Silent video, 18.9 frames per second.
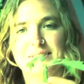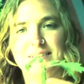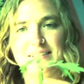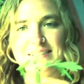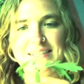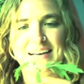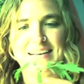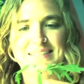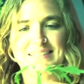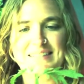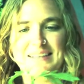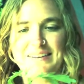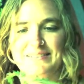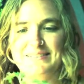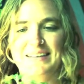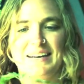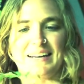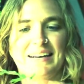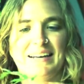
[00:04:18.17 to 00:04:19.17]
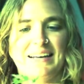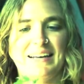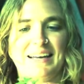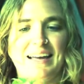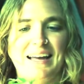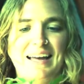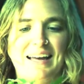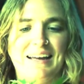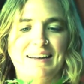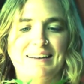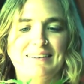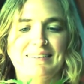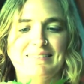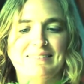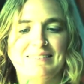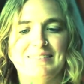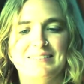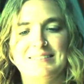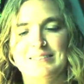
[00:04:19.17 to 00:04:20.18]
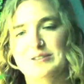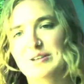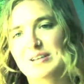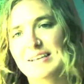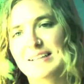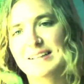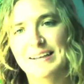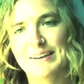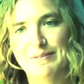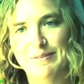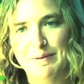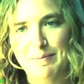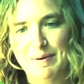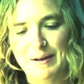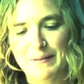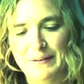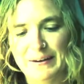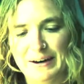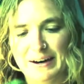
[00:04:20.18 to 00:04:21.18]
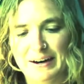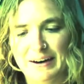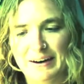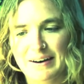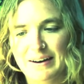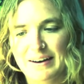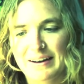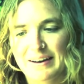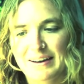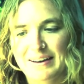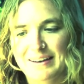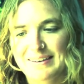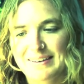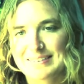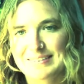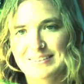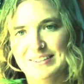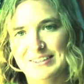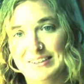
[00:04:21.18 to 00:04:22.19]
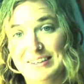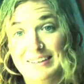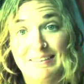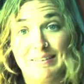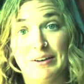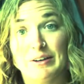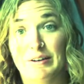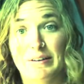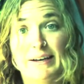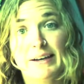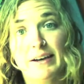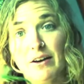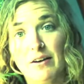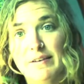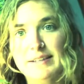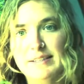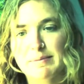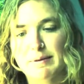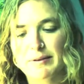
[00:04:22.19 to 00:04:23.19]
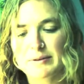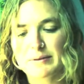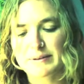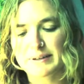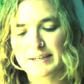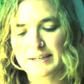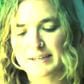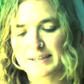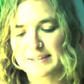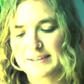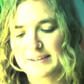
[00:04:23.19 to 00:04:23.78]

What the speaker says: this has leaves on it, and you can leave them on there, so you're like, oh, that's Motherwort,